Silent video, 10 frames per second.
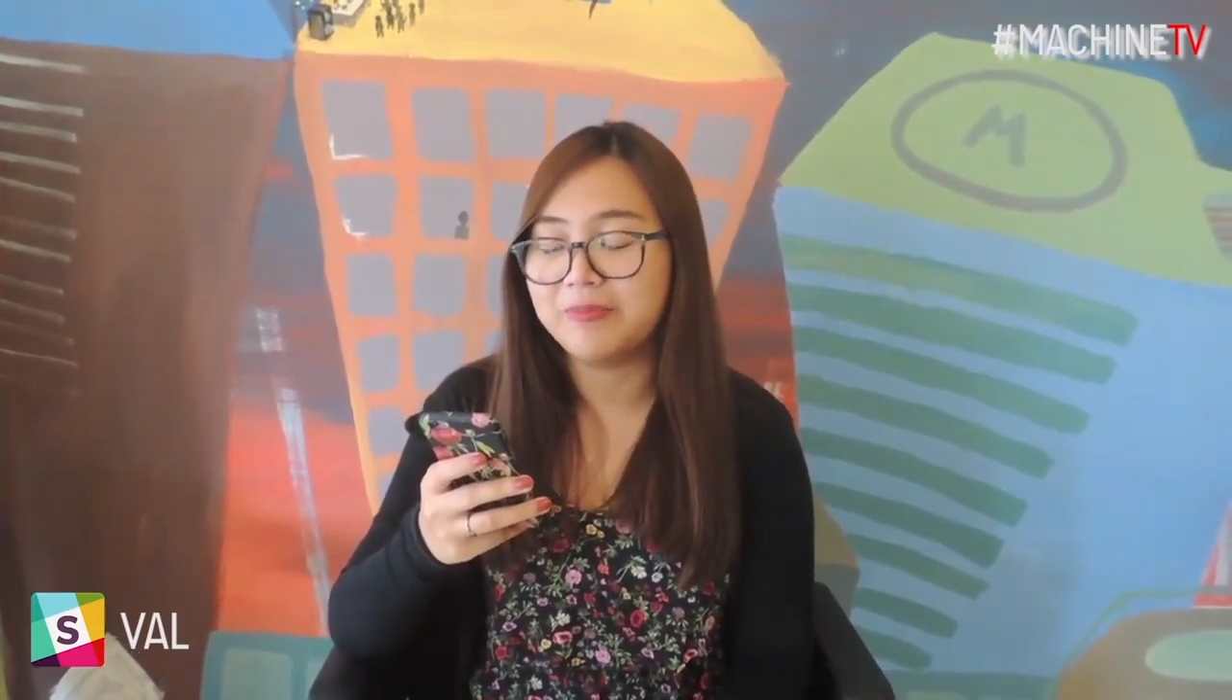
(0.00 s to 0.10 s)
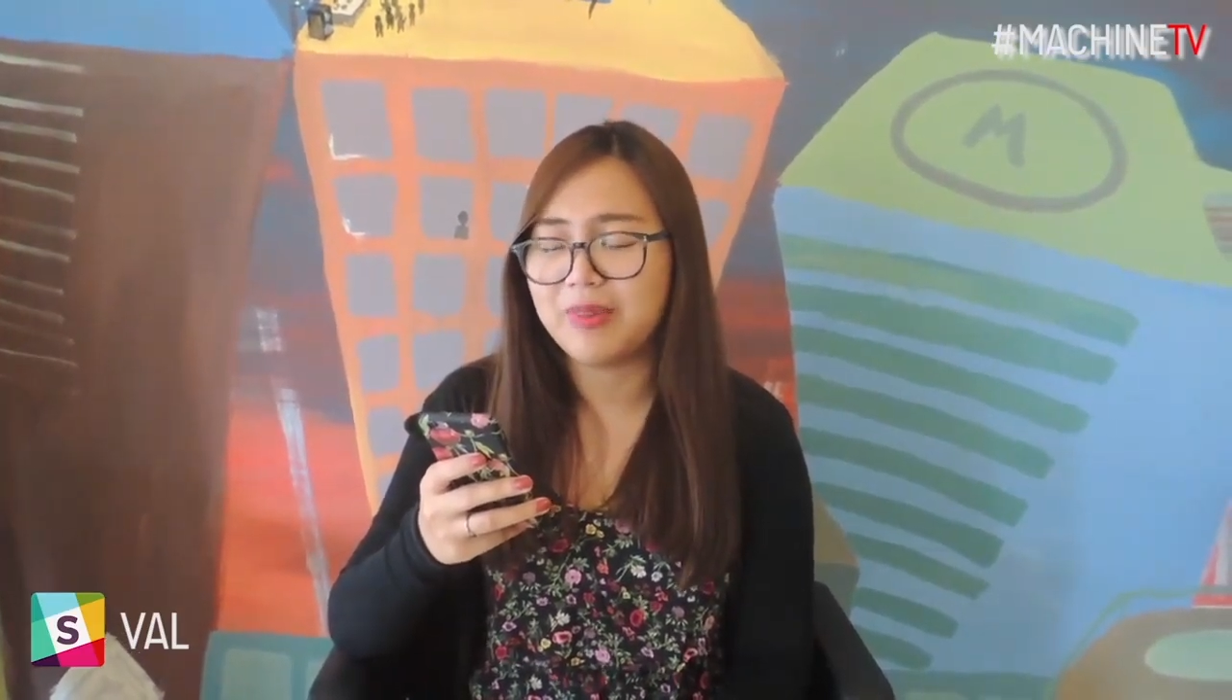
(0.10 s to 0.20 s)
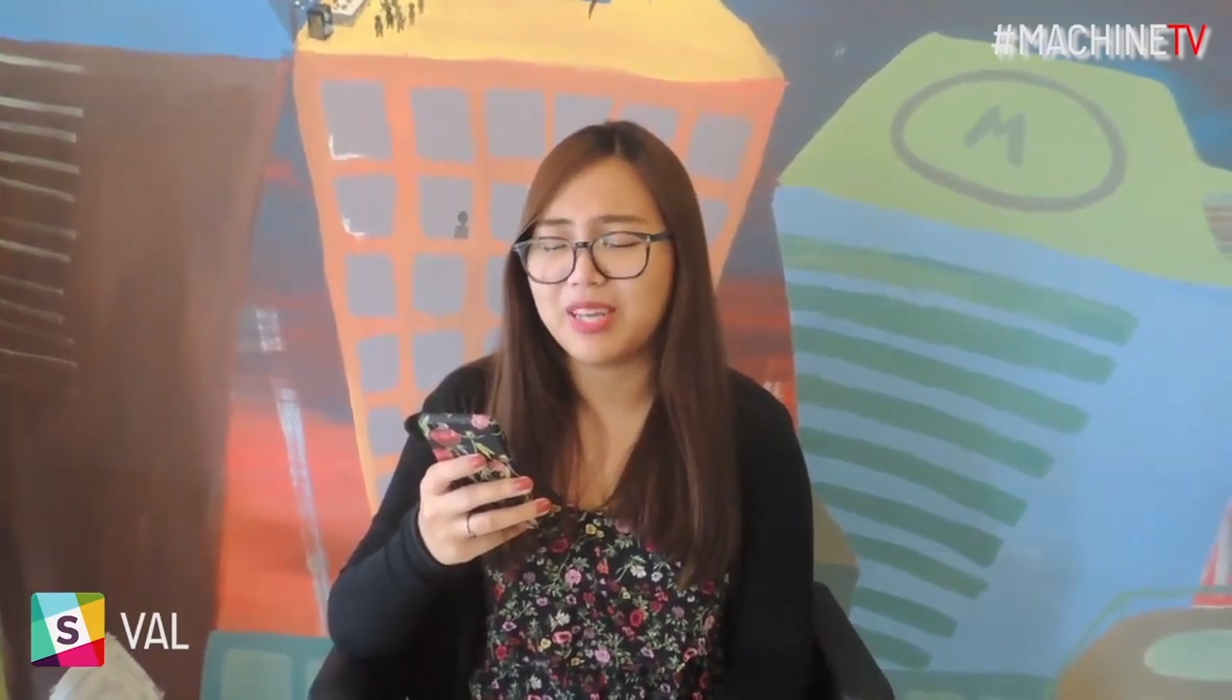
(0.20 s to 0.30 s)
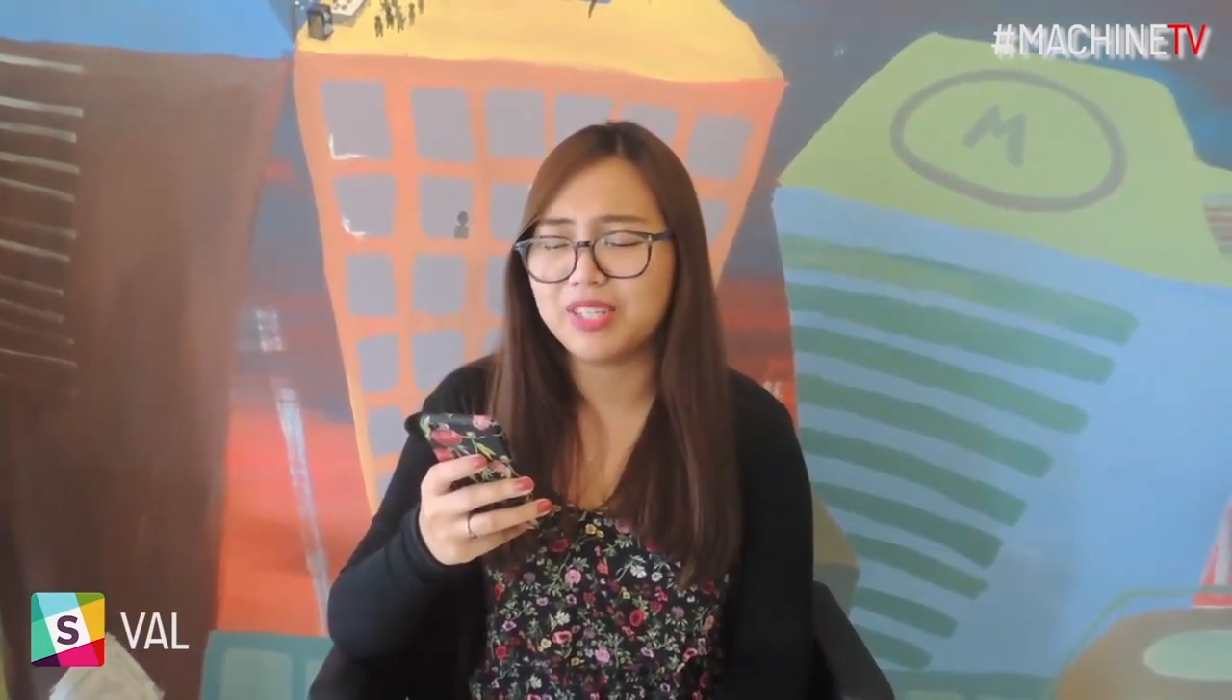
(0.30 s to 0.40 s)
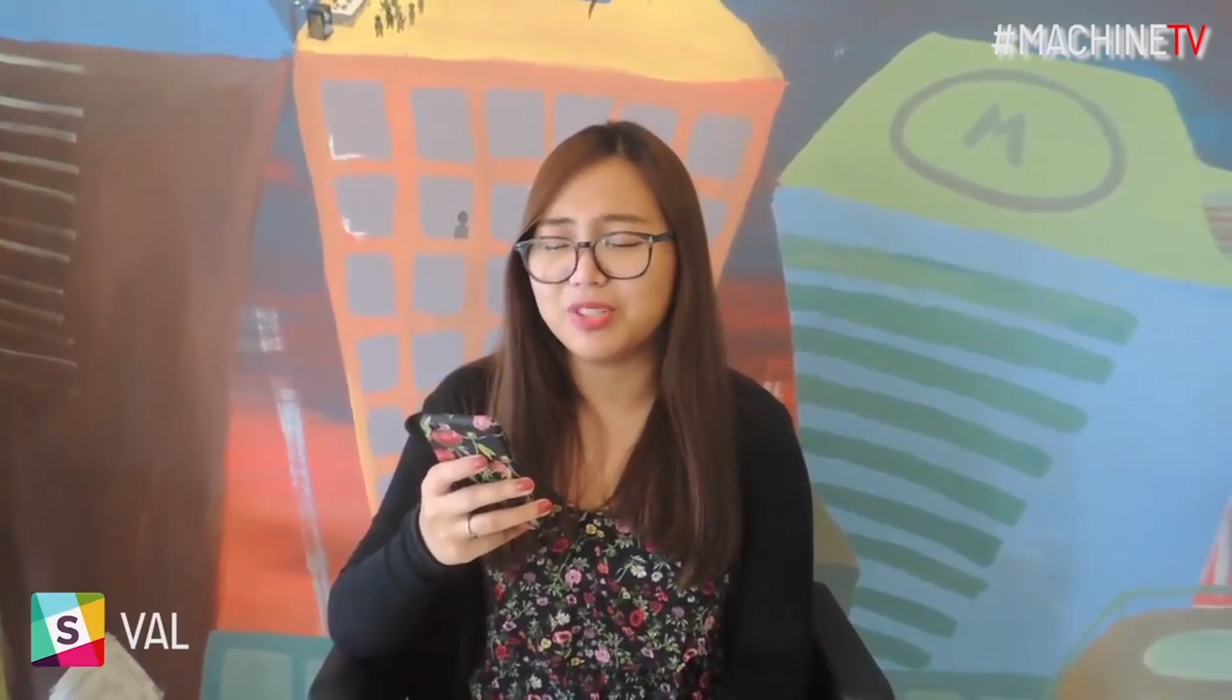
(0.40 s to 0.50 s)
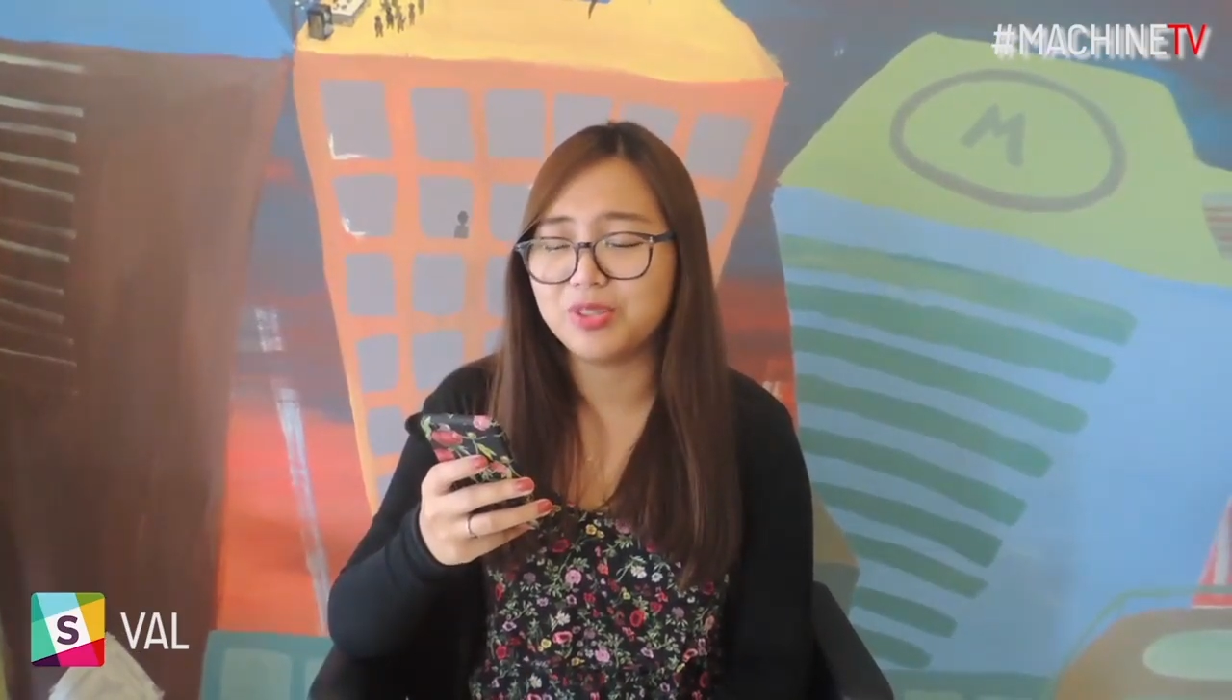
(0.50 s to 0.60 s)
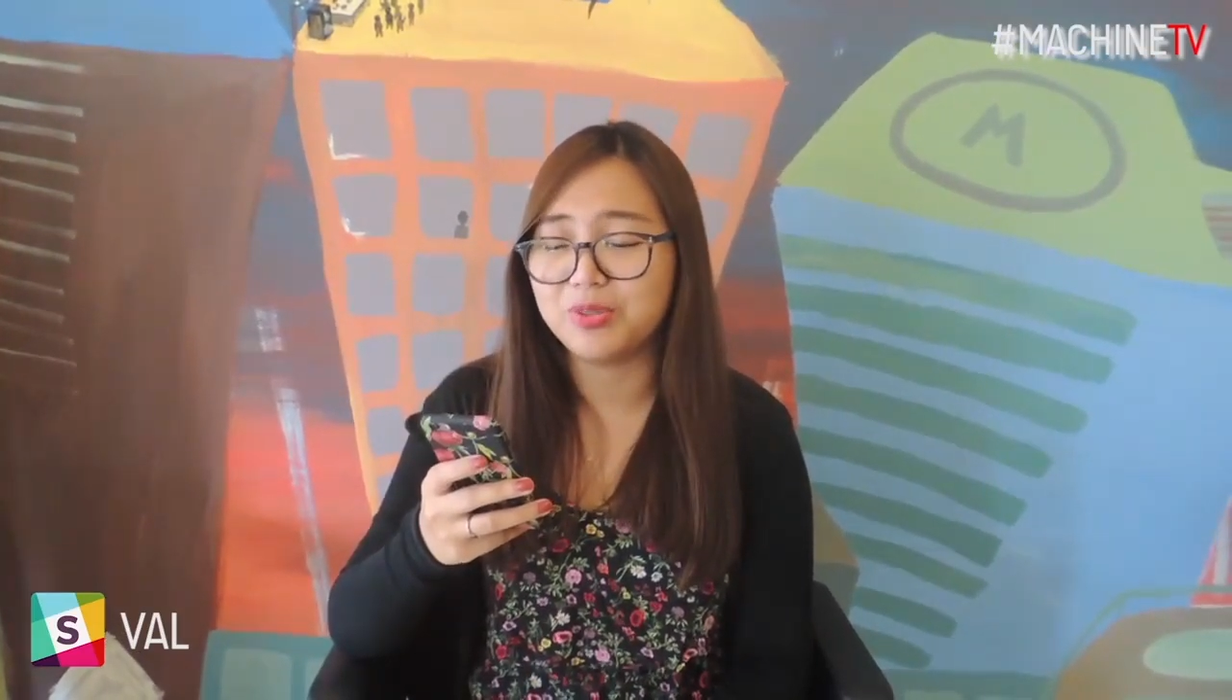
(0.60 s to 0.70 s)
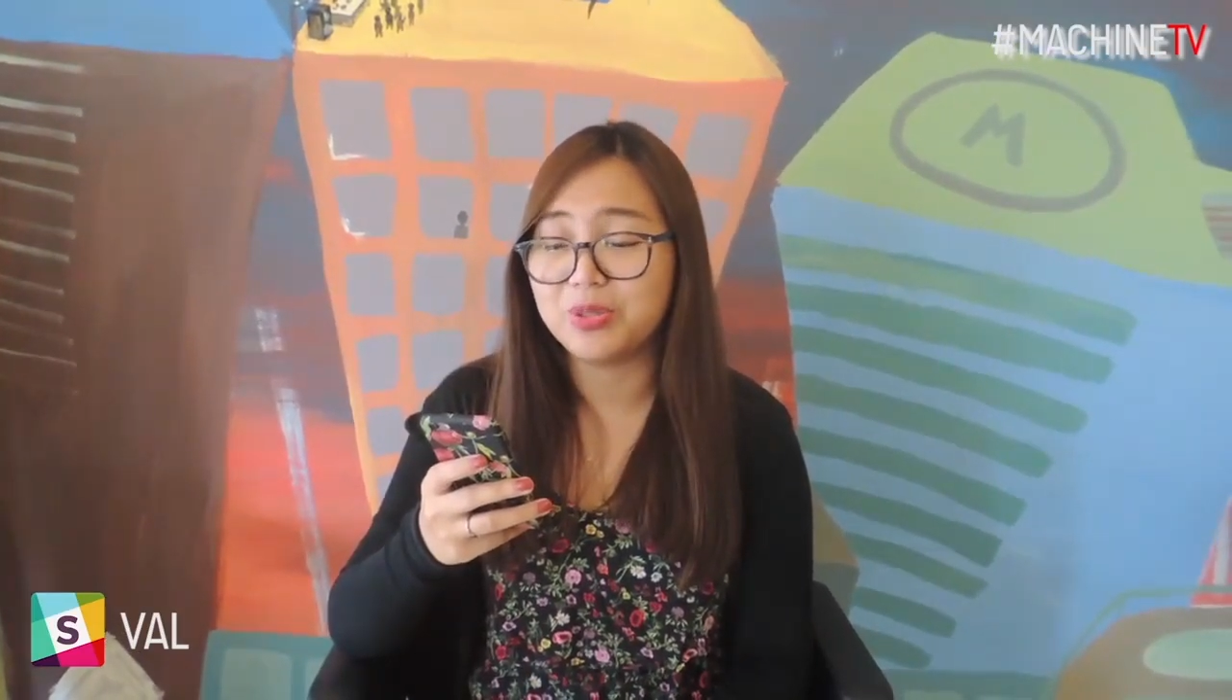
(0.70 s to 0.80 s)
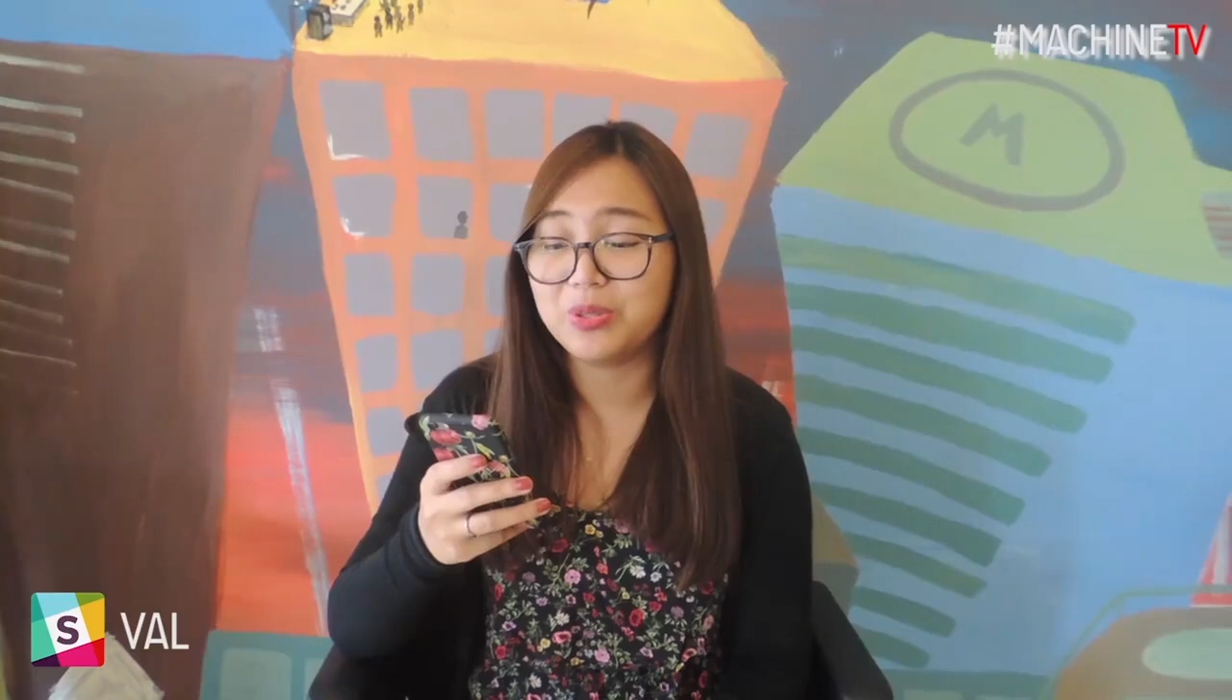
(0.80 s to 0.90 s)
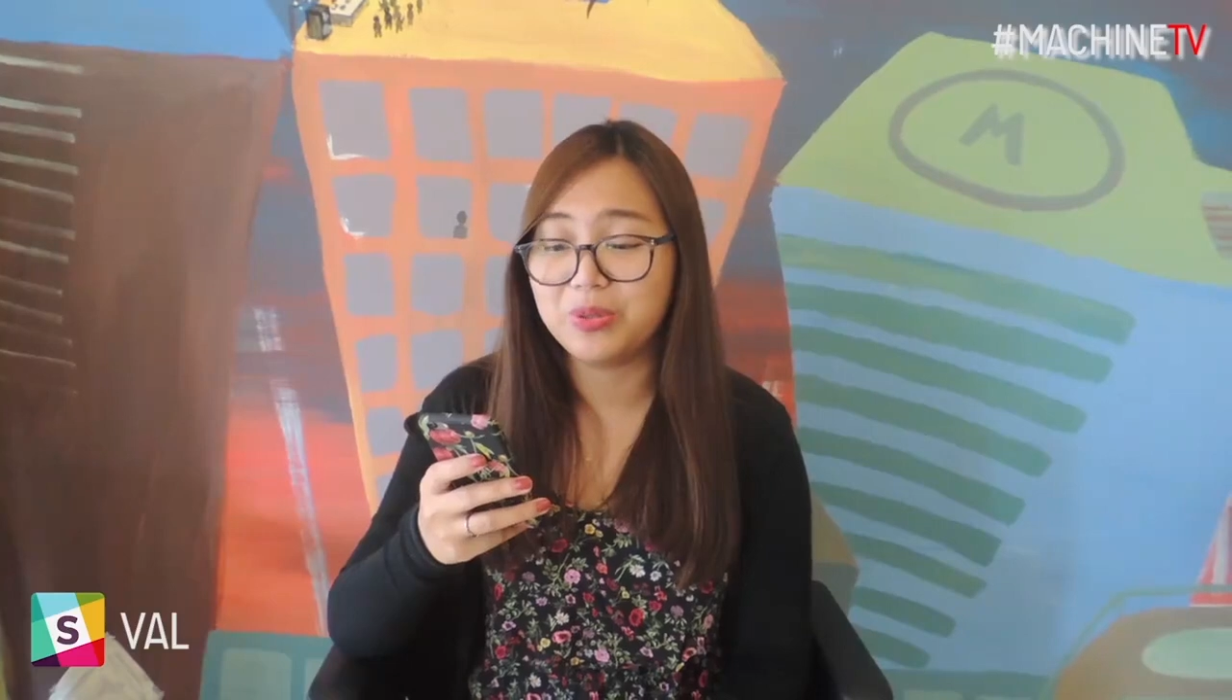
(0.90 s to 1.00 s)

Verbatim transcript: Magnitude